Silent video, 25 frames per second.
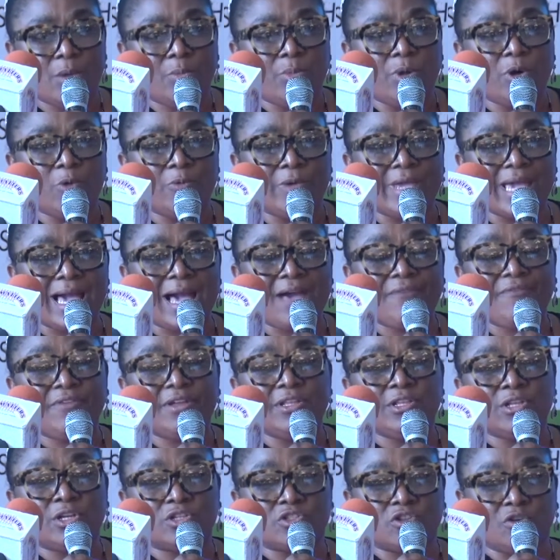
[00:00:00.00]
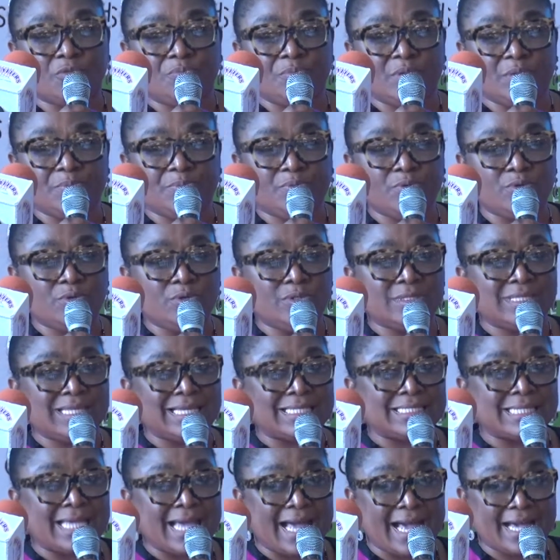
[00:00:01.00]
But we have a lot of people
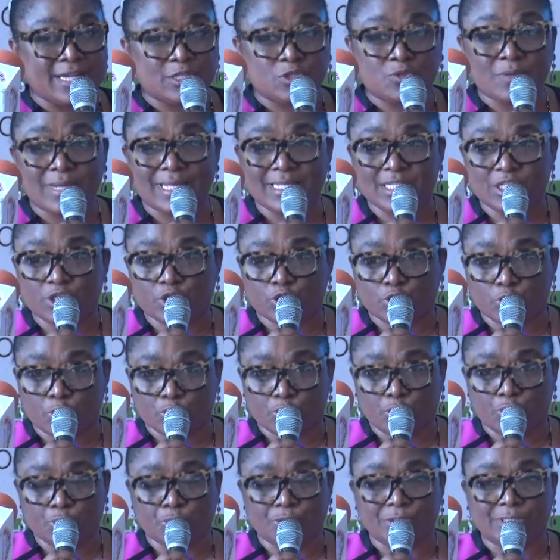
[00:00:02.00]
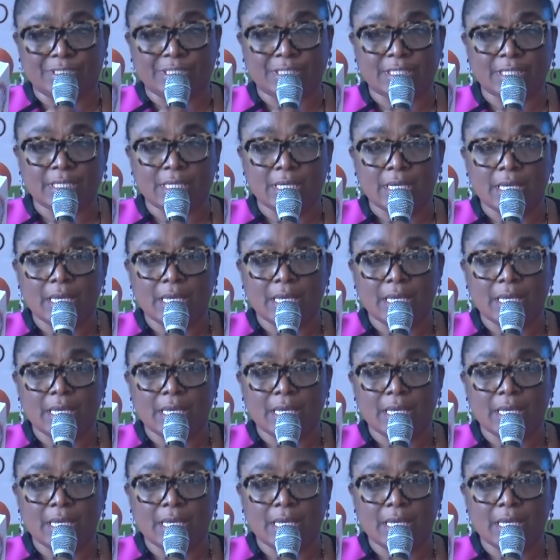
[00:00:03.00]
that are actually structured,